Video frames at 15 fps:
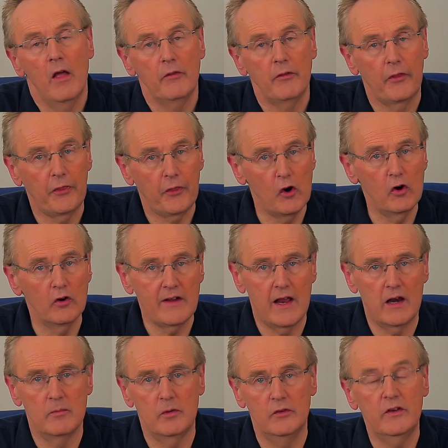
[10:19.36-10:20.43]
The third
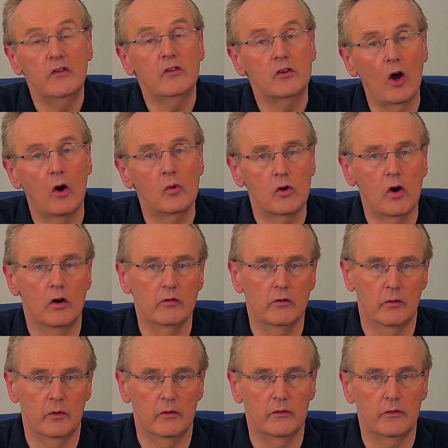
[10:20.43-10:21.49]
element is goal
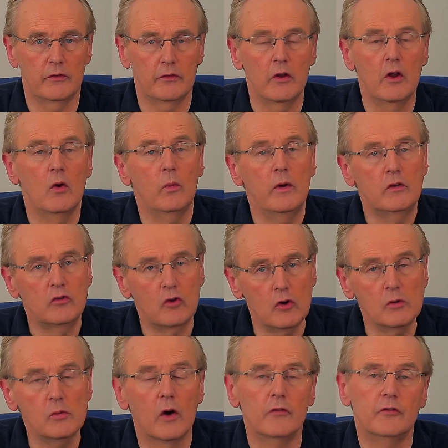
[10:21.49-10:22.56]
congruence. We
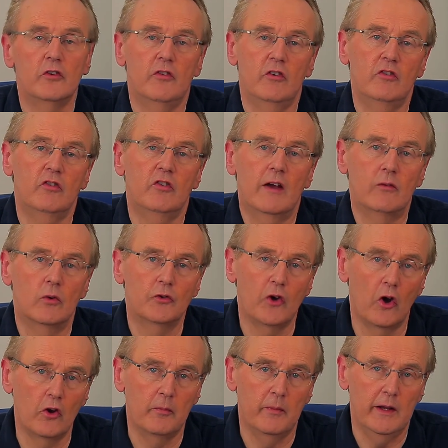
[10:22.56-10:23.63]
do want divisions to have
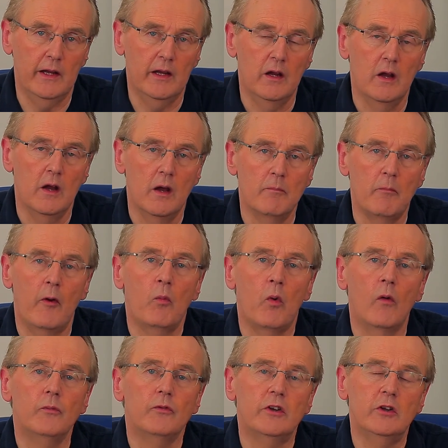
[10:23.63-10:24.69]
autonomy, but we
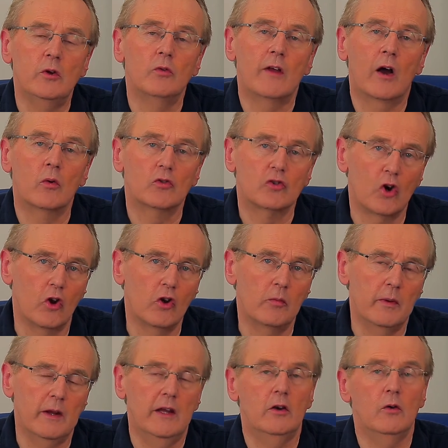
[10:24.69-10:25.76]
want them to use that
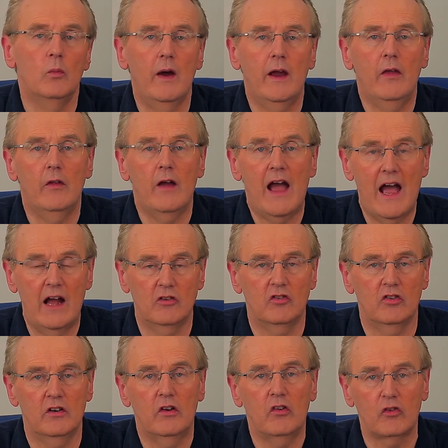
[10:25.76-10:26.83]
autonomy in a way that
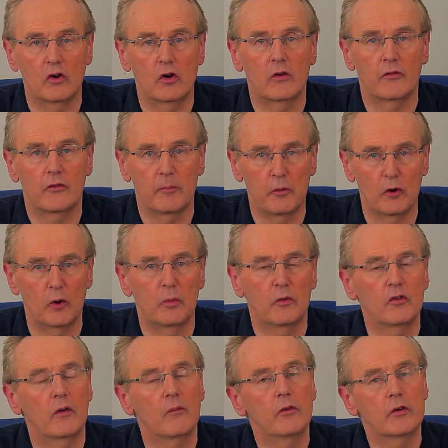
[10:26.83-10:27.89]
actually serves the
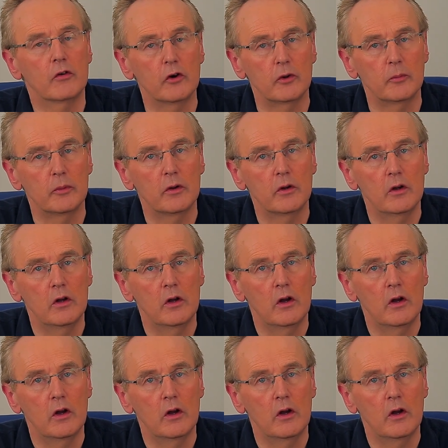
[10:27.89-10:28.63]
purpose of the group.